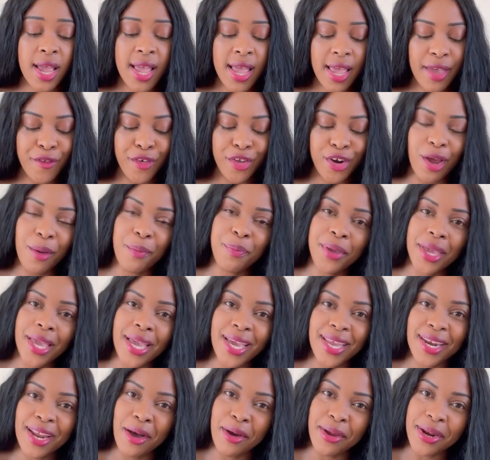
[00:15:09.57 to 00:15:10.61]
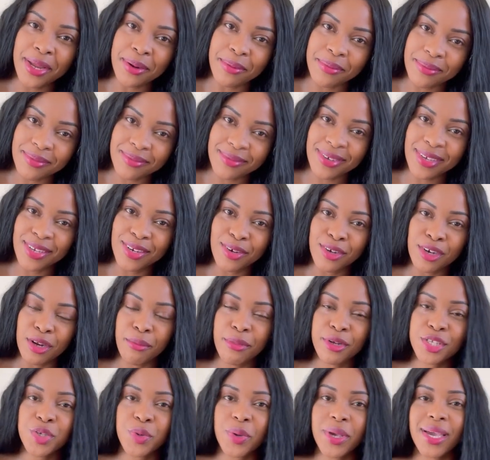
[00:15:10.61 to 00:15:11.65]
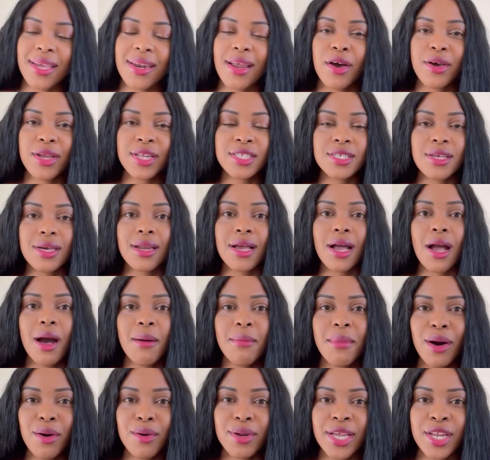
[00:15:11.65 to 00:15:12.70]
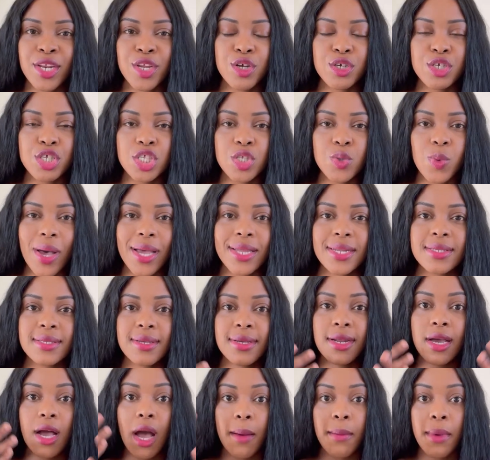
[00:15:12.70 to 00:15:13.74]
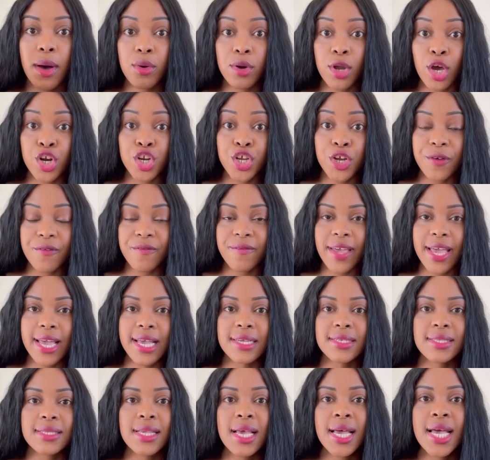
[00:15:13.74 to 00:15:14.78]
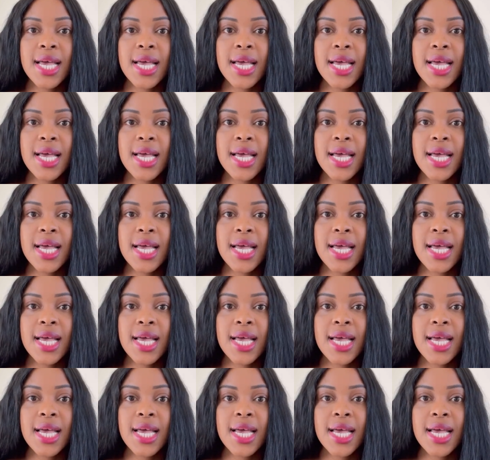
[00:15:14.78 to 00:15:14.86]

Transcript: If you're not peeing it out and, you know, number twoing it out, it's gonna come out in your sweat. It's gonna come out on your face.